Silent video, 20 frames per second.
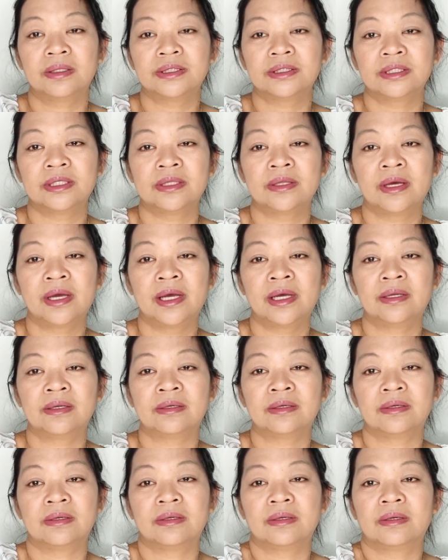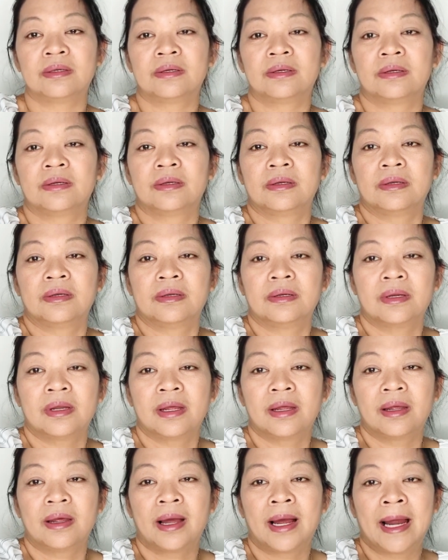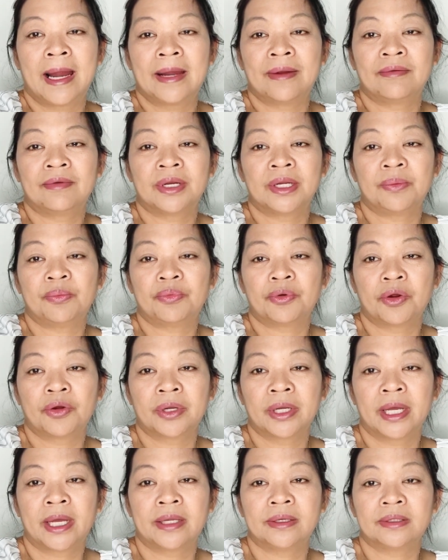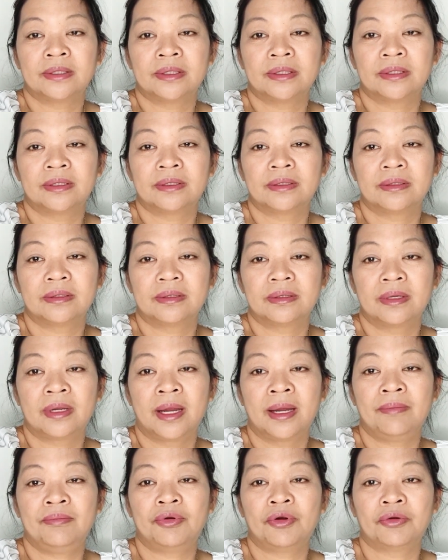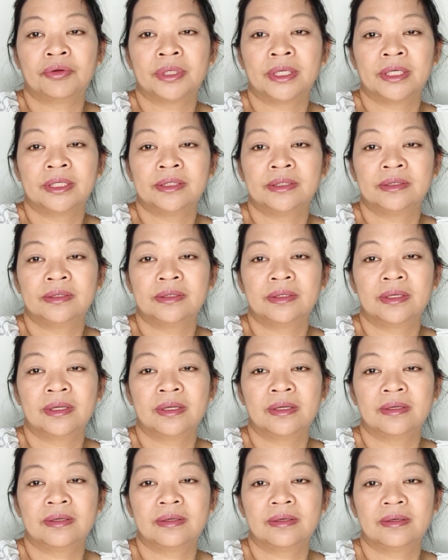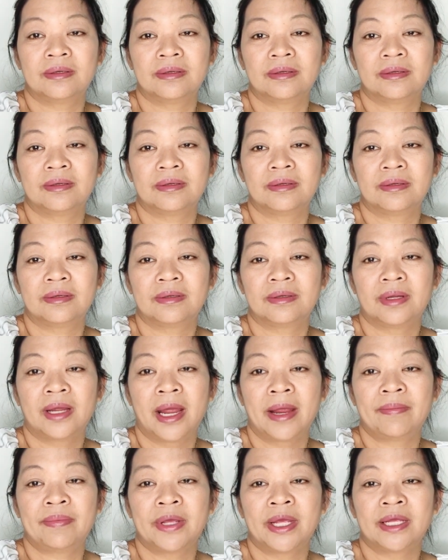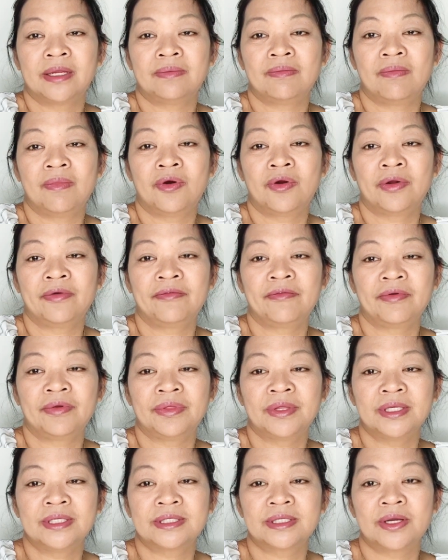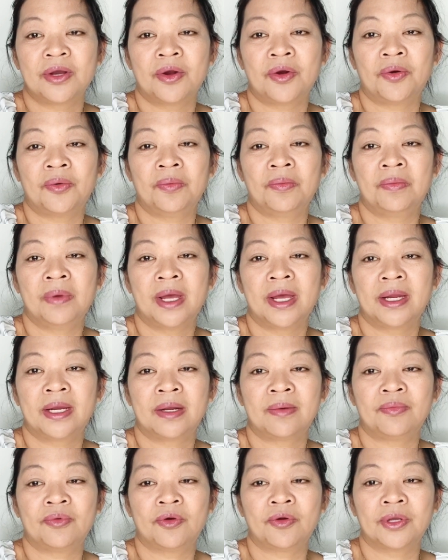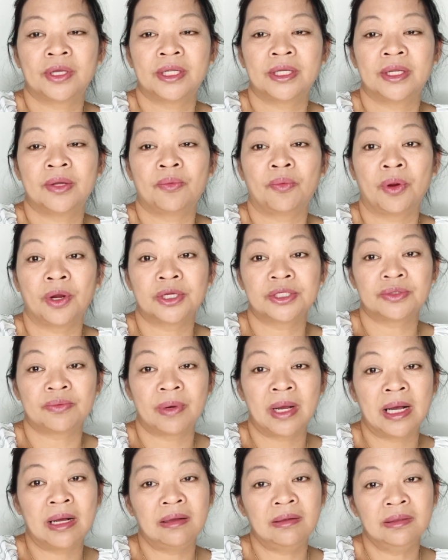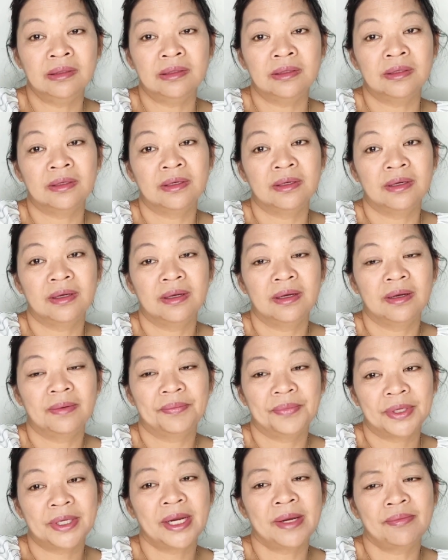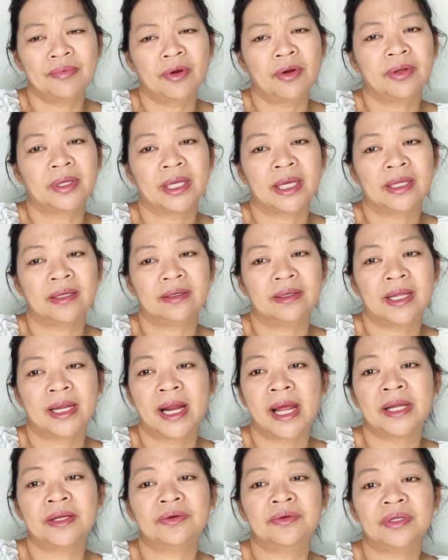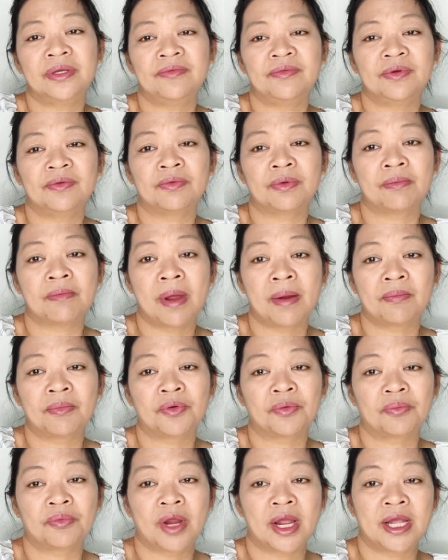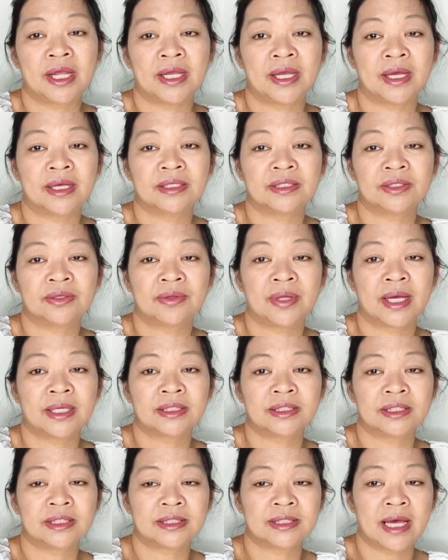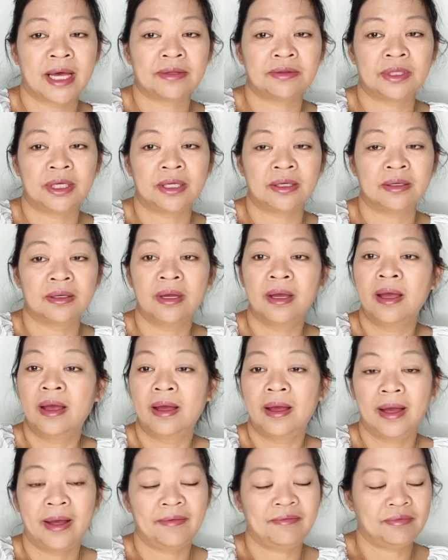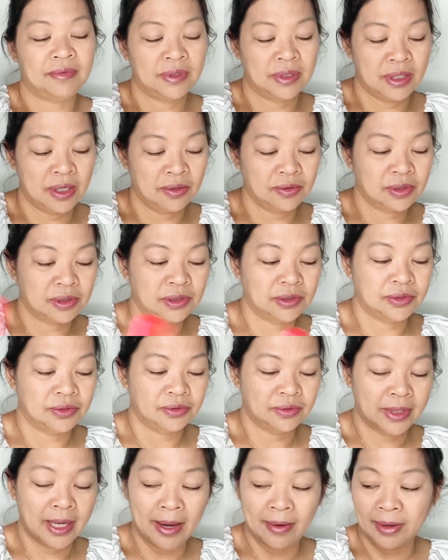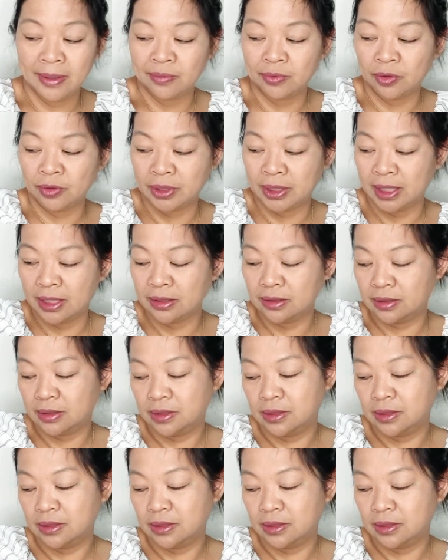See that? I already broke it. I broke it. I paid more for this comb and I broke it. It works well, but I broke it. And I don't even remember breaking it. So that's the sad thing. No clue how I broke it.